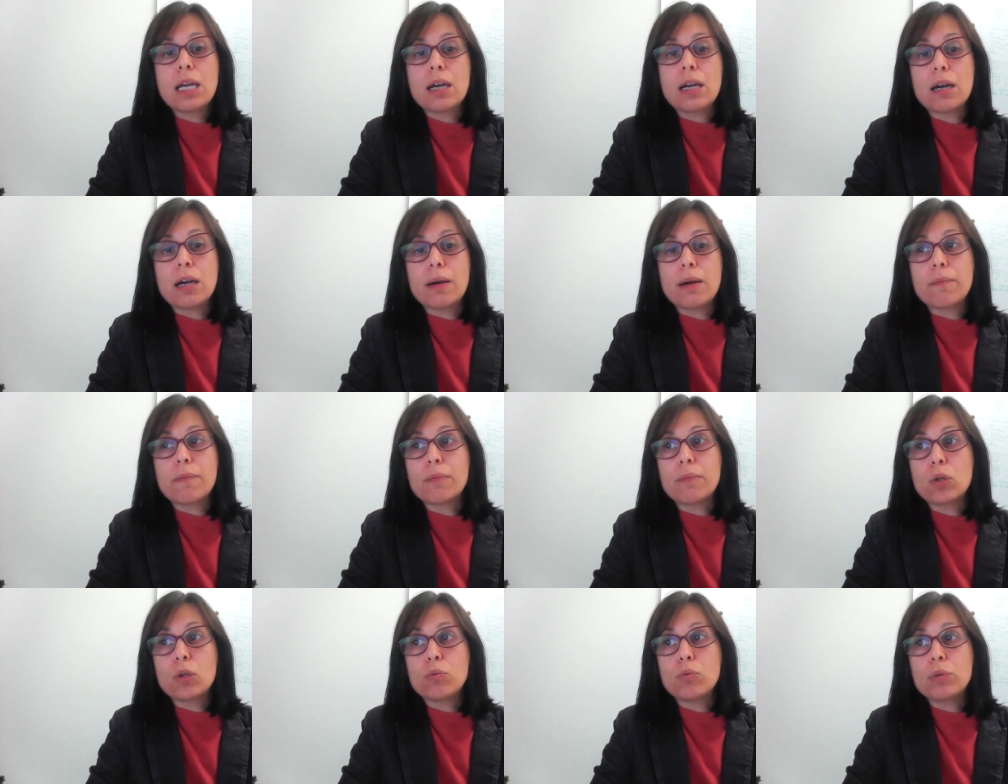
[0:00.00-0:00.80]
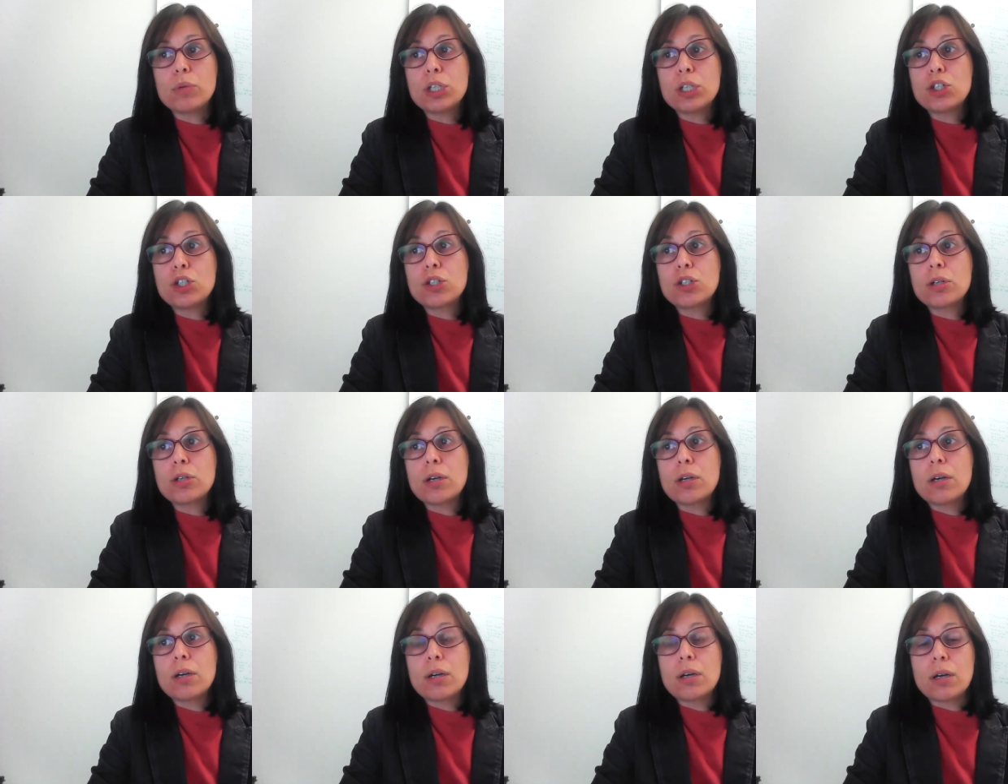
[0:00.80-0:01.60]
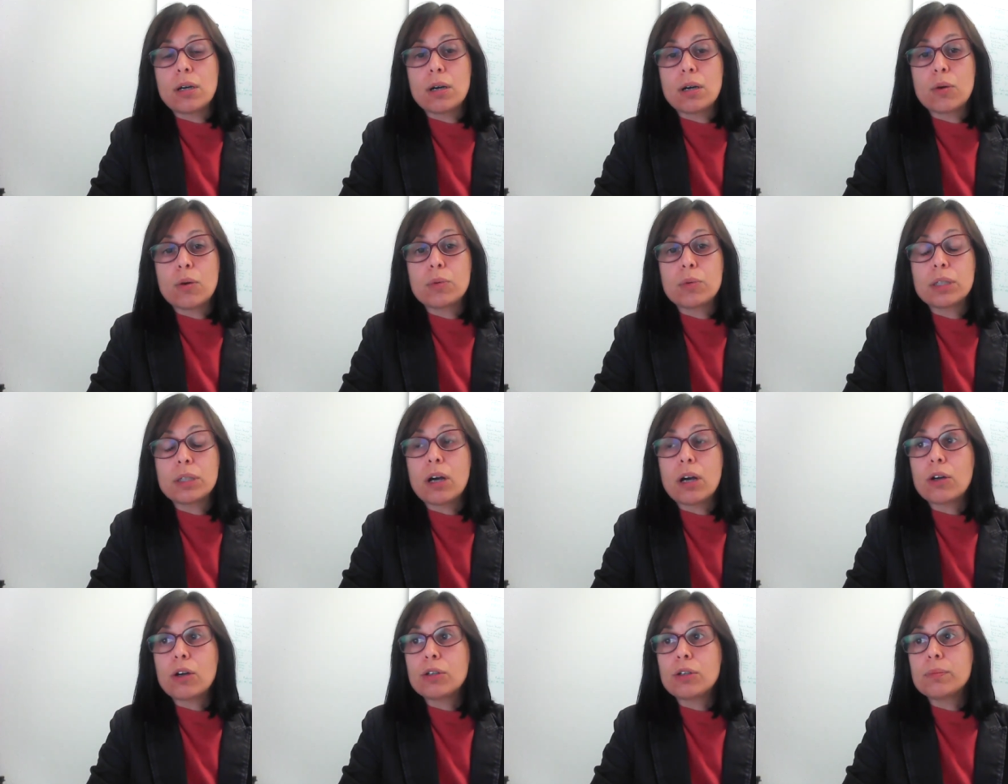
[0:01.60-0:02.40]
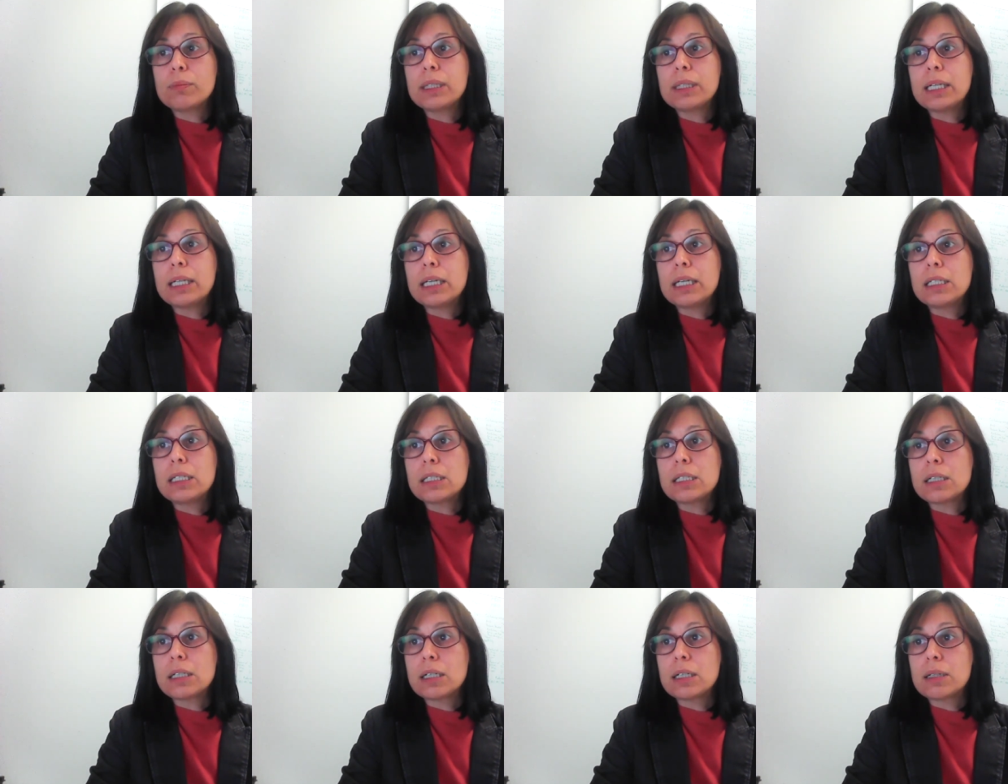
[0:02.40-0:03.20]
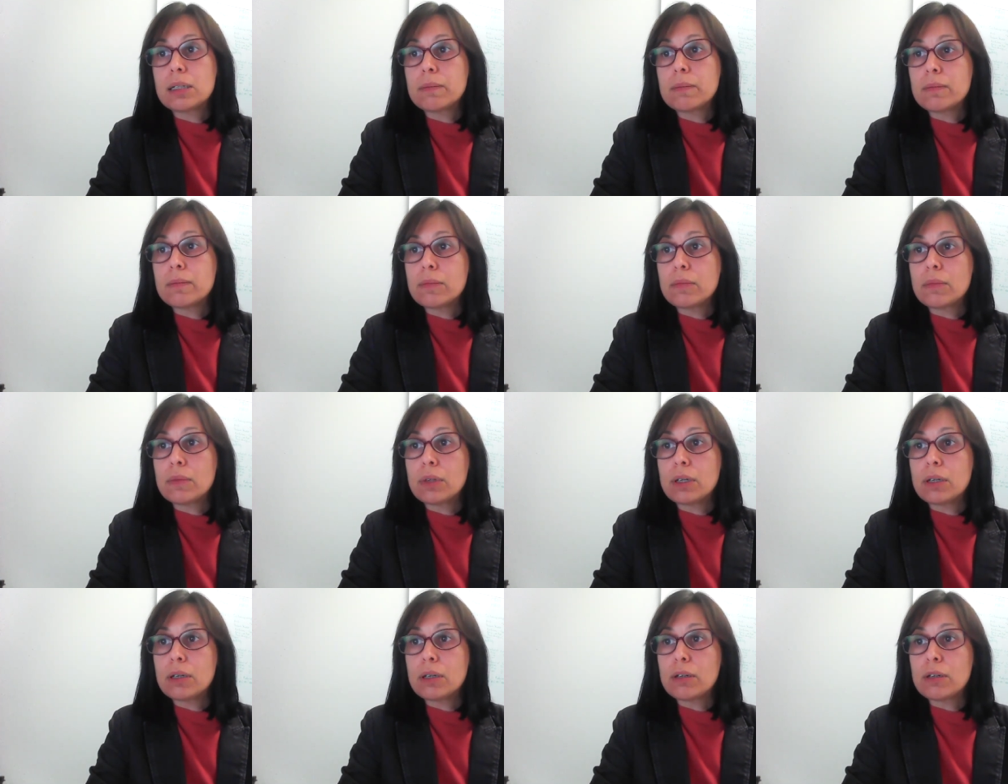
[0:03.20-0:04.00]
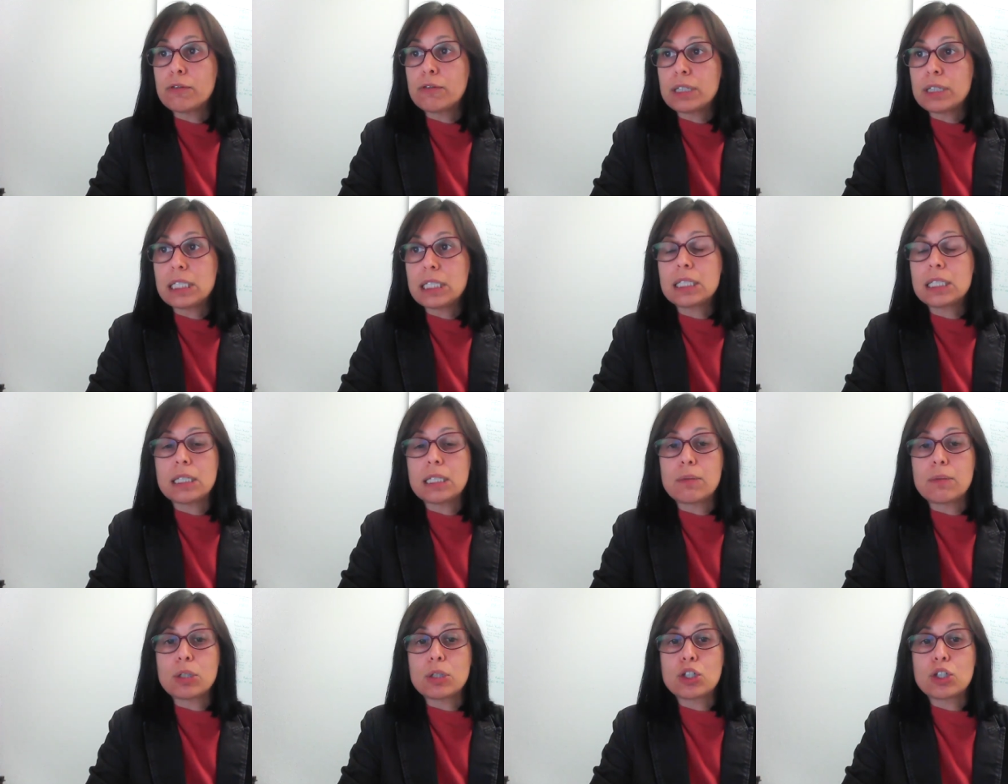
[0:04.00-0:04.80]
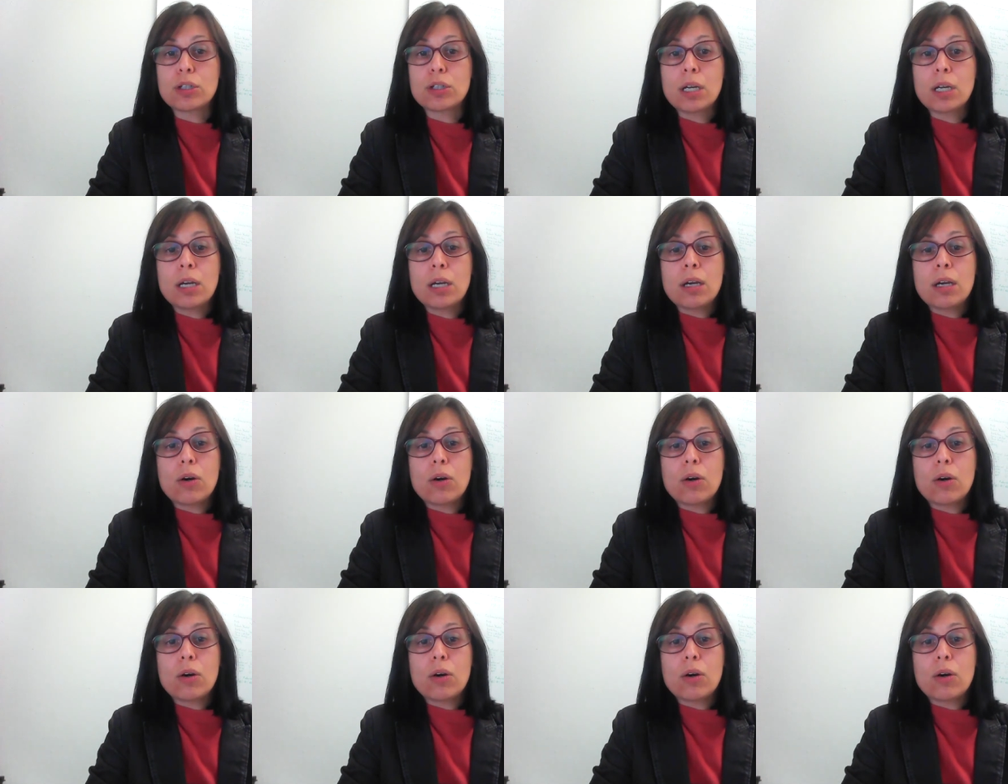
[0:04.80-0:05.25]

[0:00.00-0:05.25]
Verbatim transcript: um, which uh, will accumulate um, uh, fatigue damage.